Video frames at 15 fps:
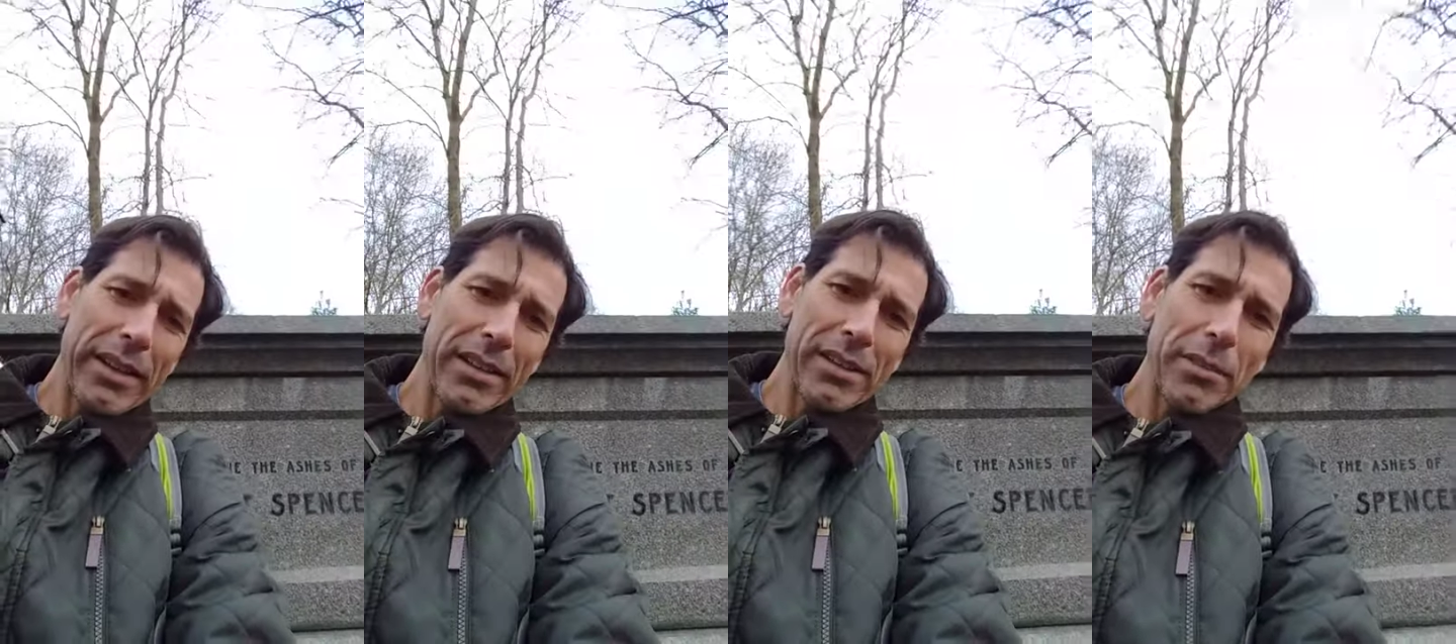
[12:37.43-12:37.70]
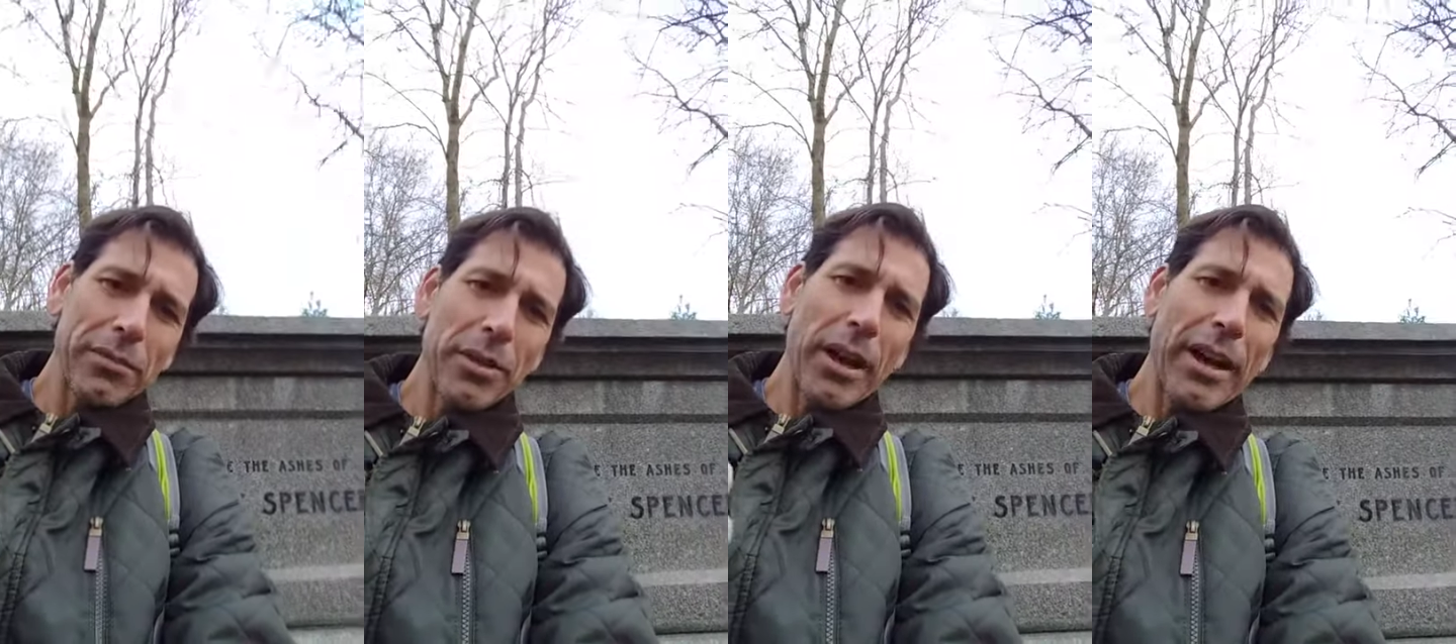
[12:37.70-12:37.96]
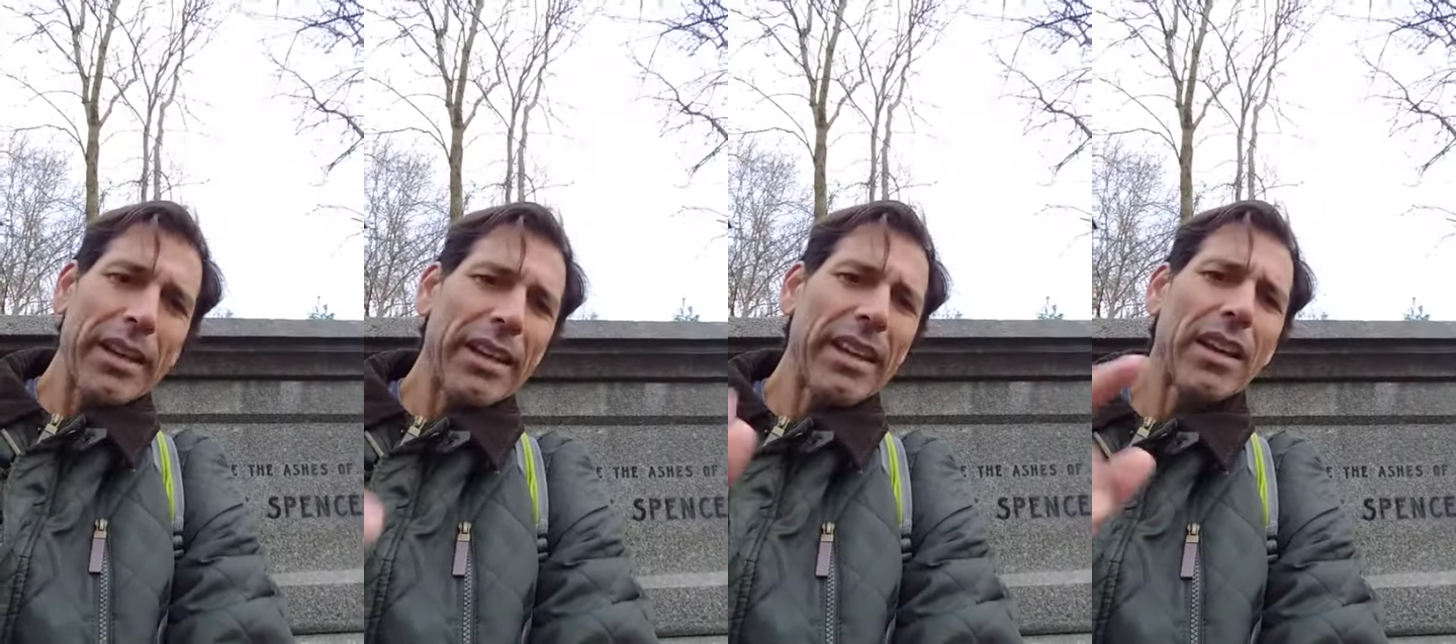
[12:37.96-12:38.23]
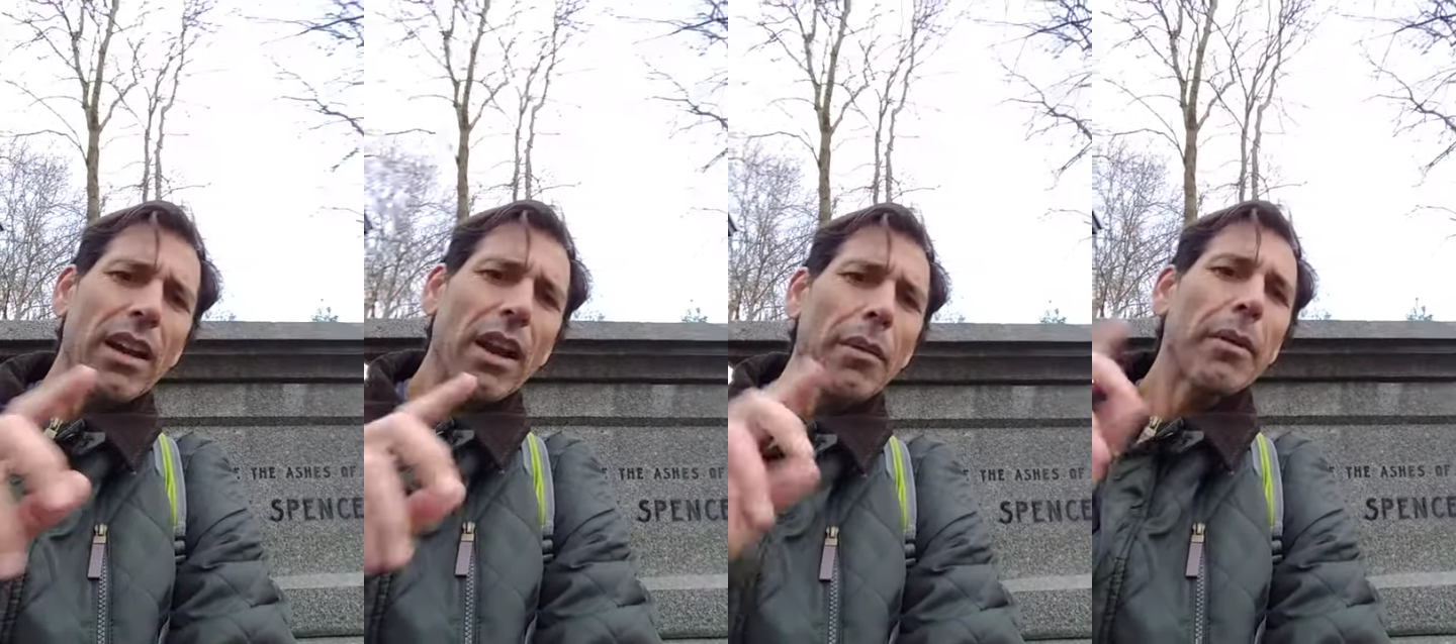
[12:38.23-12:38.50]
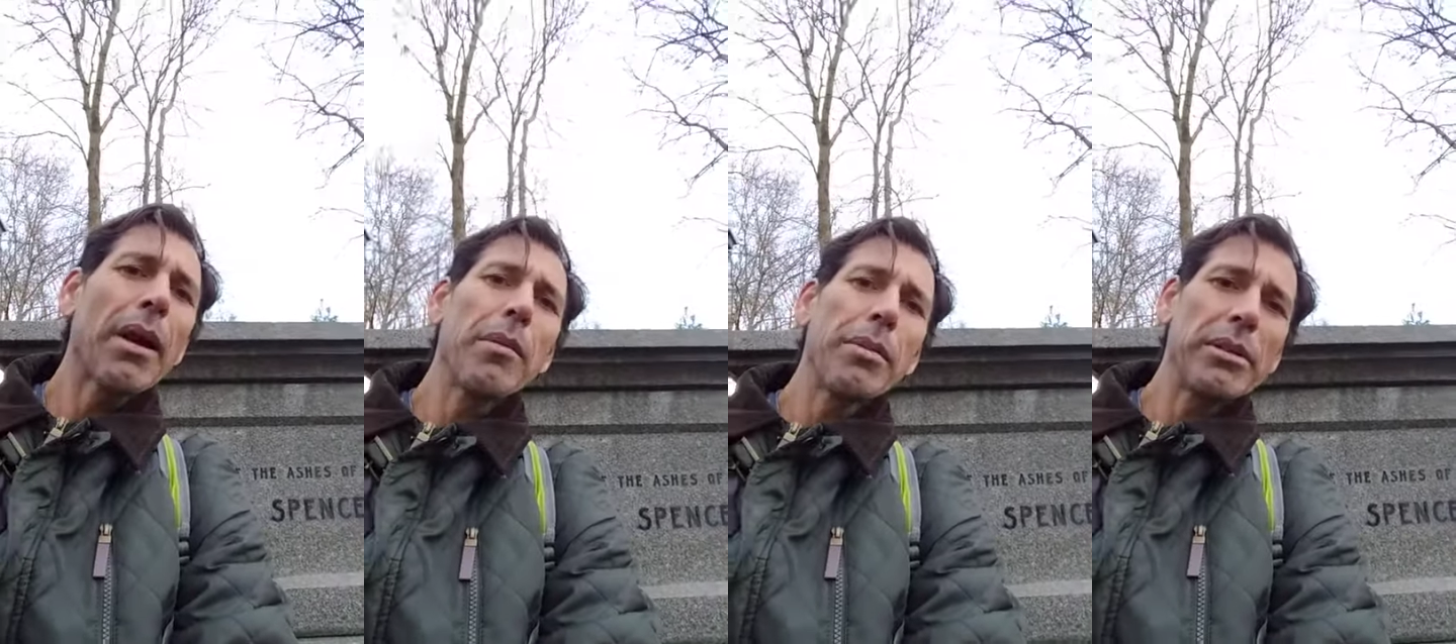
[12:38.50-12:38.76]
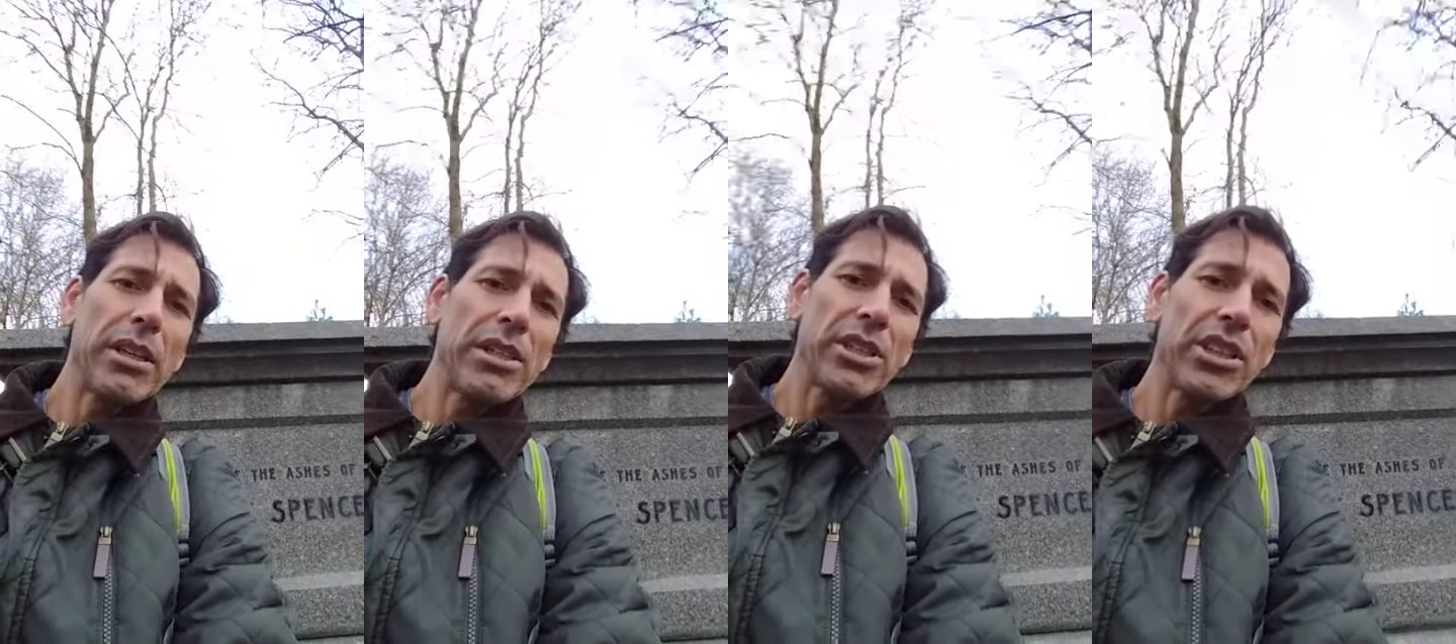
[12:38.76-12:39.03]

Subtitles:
interest rate coordination